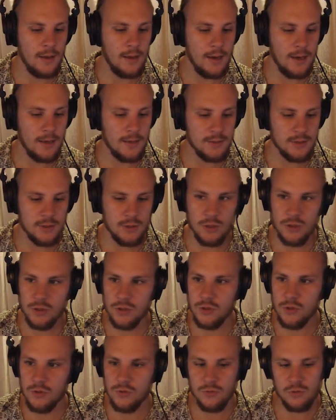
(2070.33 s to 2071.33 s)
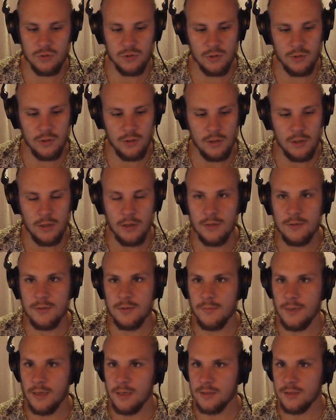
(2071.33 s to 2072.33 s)
And it's just used
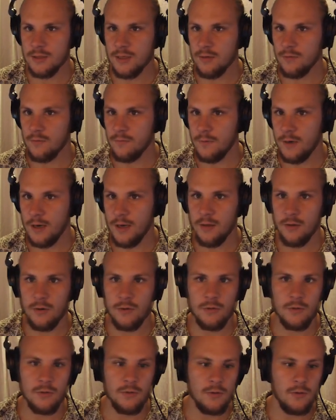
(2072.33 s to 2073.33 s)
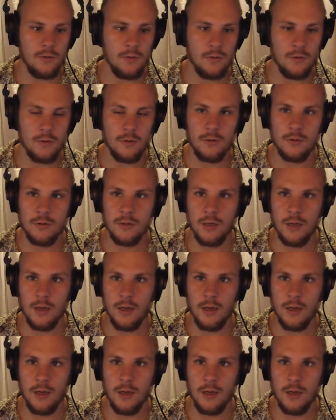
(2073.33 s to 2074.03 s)
to make a sound wider or